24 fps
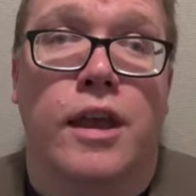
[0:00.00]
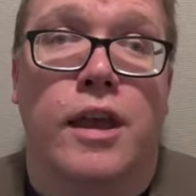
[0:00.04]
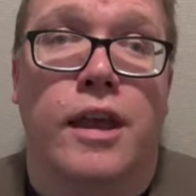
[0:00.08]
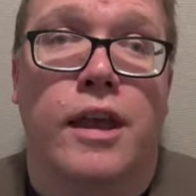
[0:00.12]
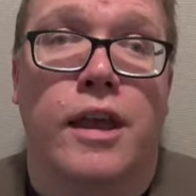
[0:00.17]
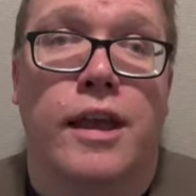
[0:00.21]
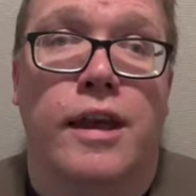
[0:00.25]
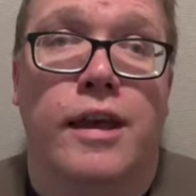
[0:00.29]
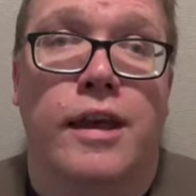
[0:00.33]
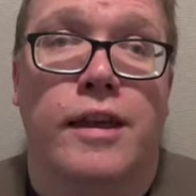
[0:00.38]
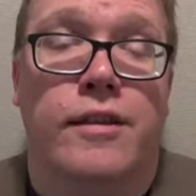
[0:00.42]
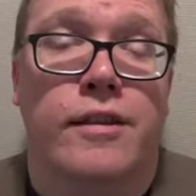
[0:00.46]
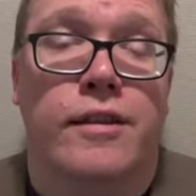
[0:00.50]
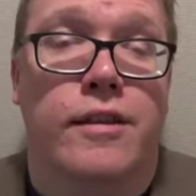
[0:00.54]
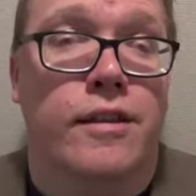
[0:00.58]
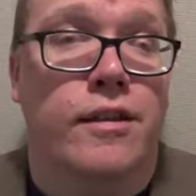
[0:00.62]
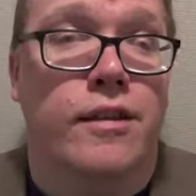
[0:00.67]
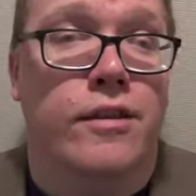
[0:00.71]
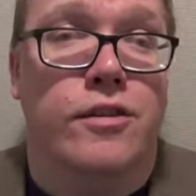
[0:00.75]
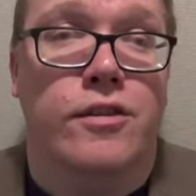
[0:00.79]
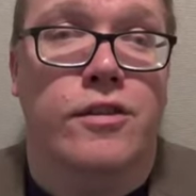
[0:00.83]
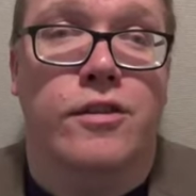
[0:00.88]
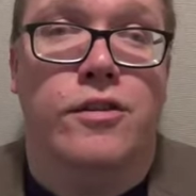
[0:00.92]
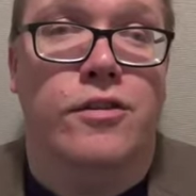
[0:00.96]
And
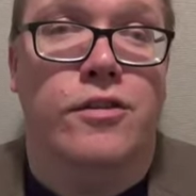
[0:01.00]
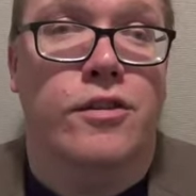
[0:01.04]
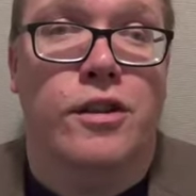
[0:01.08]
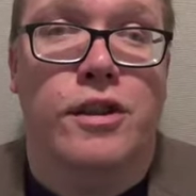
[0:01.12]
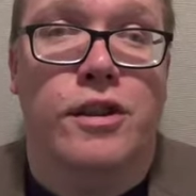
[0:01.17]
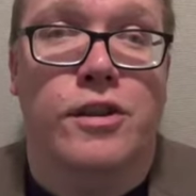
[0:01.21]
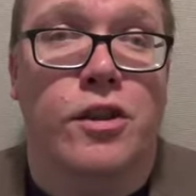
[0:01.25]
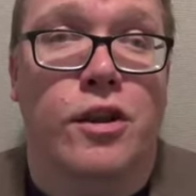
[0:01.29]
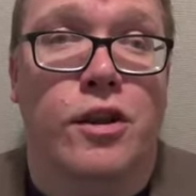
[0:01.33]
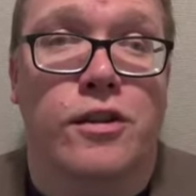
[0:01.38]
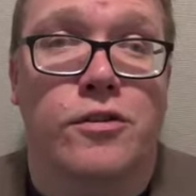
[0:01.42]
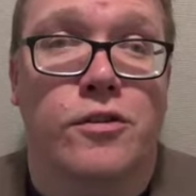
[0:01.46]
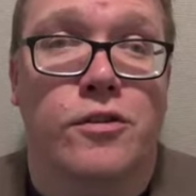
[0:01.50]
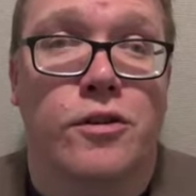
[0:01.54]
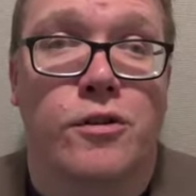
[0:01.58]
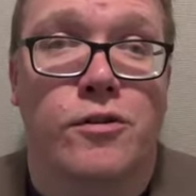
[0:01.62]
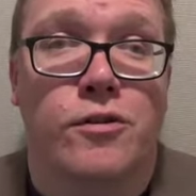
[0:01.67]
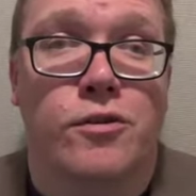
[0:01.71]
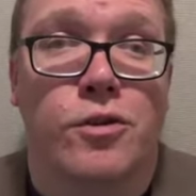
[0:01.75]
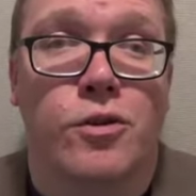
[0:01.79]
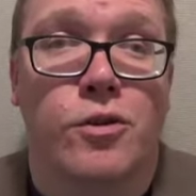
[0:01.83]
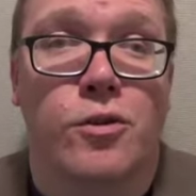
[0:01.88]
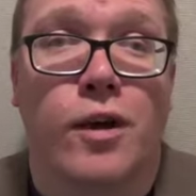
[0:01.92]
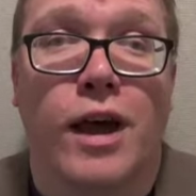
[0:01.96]
just to let you also know
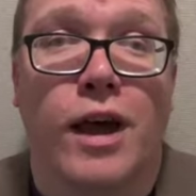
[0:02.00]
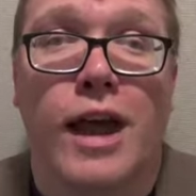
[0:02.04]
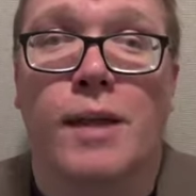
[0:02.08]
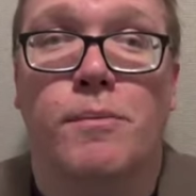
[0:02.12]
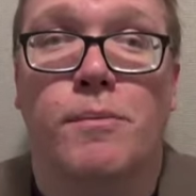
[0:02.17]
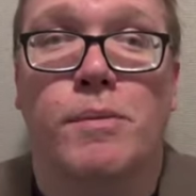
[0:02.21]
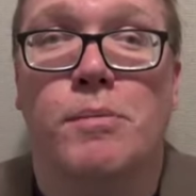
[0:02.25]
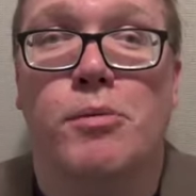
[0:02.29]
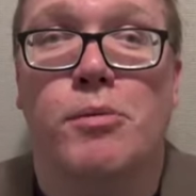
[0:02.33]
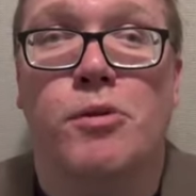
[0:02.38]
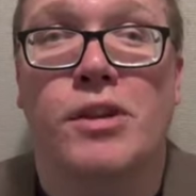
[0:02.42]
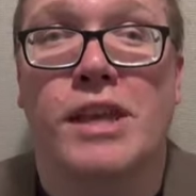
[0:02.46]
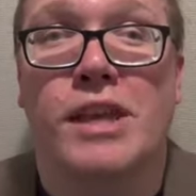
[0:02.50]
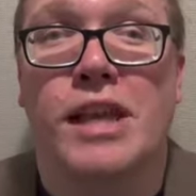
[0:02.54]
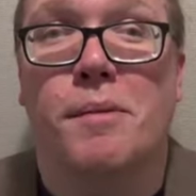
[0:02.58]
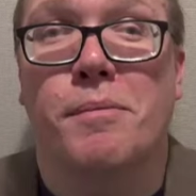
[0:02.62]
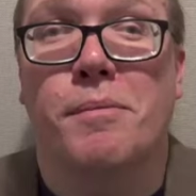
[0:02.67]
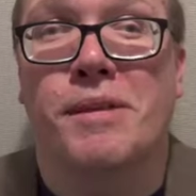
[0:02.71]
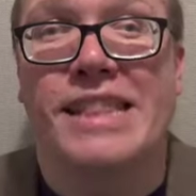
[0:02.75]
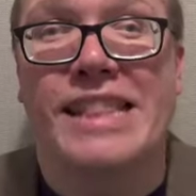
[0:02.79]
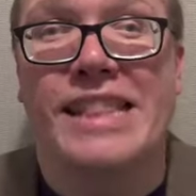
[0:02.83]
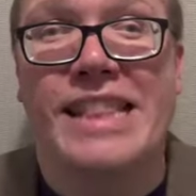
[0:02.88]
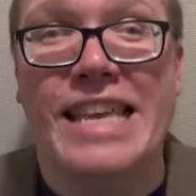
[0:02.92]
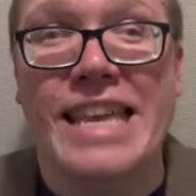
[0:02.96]
too, I had people get
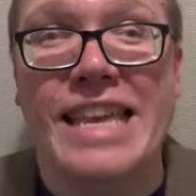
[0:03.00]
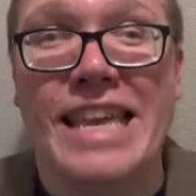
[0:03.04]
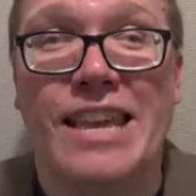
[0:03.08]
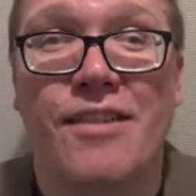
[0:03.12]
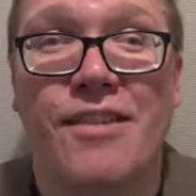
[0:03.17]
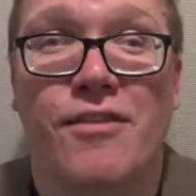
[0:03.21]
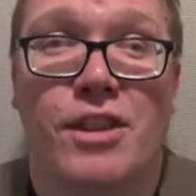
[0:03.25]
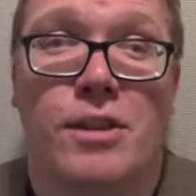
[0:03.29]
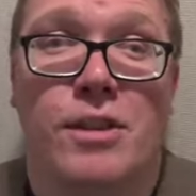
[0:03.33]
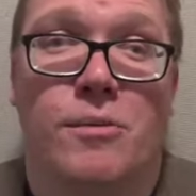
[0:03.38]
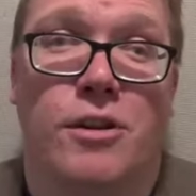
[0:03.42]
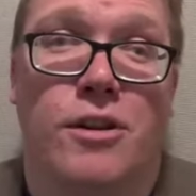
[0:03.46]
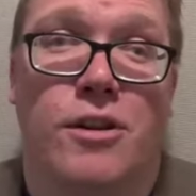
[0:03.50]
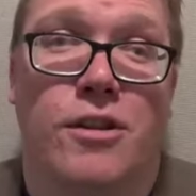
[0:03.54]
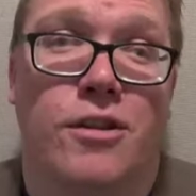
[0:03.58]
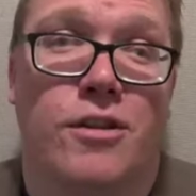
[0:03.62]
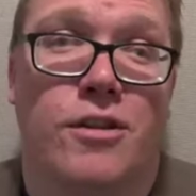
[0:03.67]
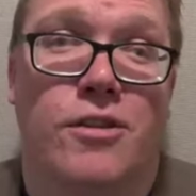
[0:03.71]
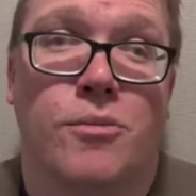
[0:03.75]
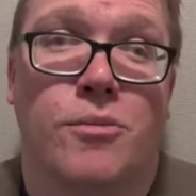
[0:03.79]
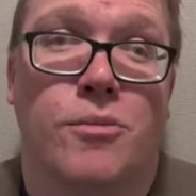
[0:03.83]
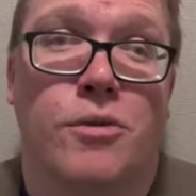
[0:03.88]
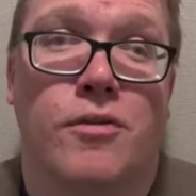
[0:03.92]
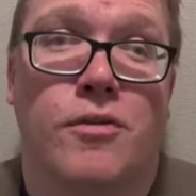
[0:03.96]
up and leave in the middle of
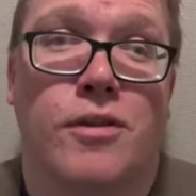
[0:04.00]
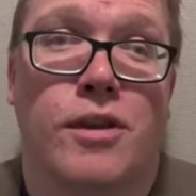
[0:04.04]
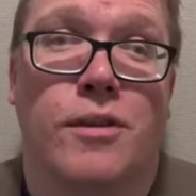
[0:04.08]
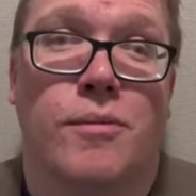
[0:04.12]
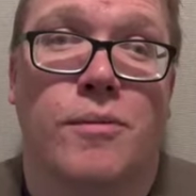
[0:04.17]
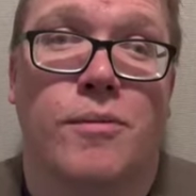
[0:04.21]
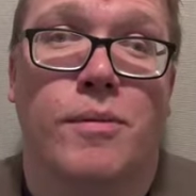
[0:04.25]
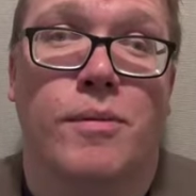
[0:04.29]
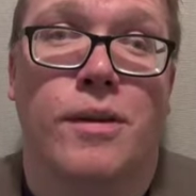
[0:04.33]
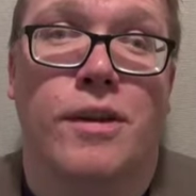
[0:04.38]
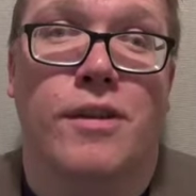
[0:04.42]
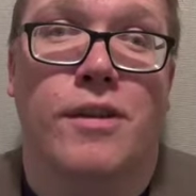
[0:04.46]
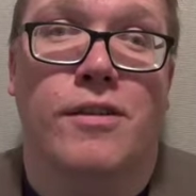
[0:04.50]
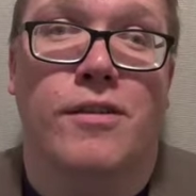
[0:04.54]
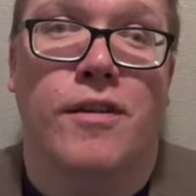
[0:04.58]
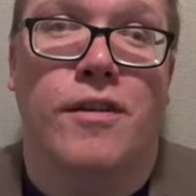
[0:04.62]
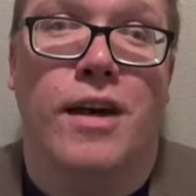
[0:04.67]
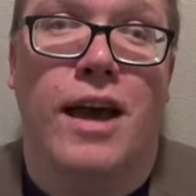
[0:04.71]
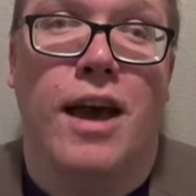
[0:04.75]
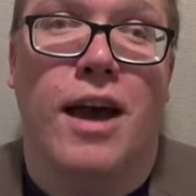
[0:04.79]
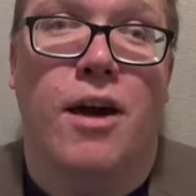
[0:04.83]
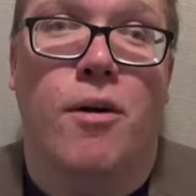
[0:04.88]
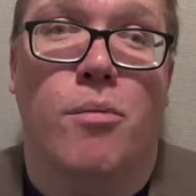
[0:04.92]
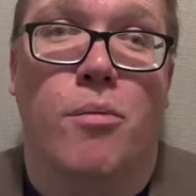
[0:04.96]
this movie because of
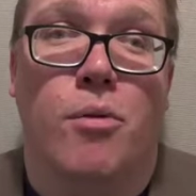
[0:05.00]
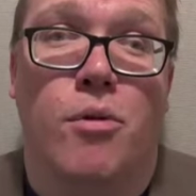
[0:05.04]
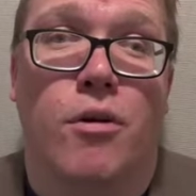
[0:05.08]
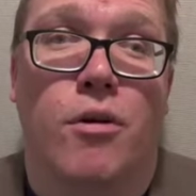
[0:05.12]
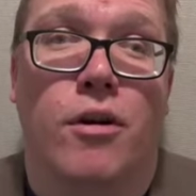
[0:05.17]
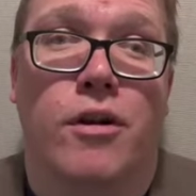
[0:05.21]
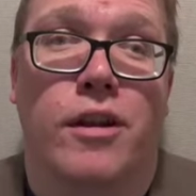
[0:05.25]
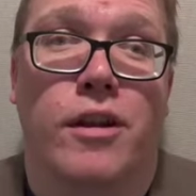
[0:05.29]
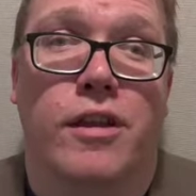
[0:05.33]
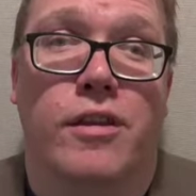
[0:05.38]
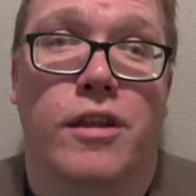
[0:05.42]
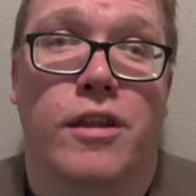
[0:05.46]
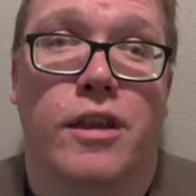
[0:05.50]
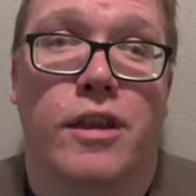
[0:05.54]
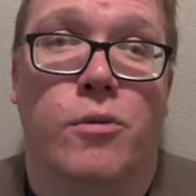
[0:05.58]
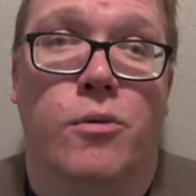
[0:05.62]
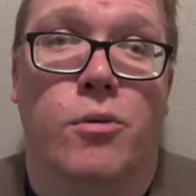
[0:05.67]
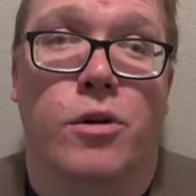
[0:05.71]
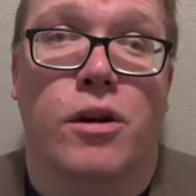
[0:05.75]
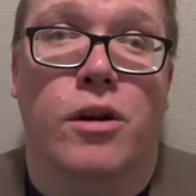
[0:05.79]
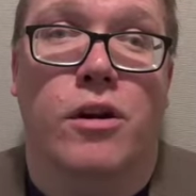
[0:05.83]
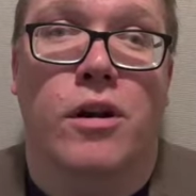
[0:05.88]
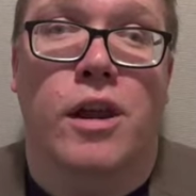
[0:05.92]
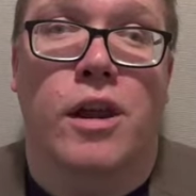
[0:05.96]
how bored they
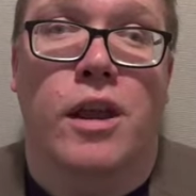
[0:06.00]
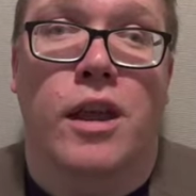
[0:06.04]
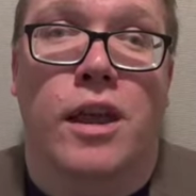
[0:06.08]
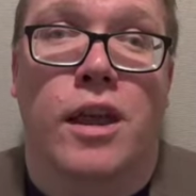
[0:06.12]
were.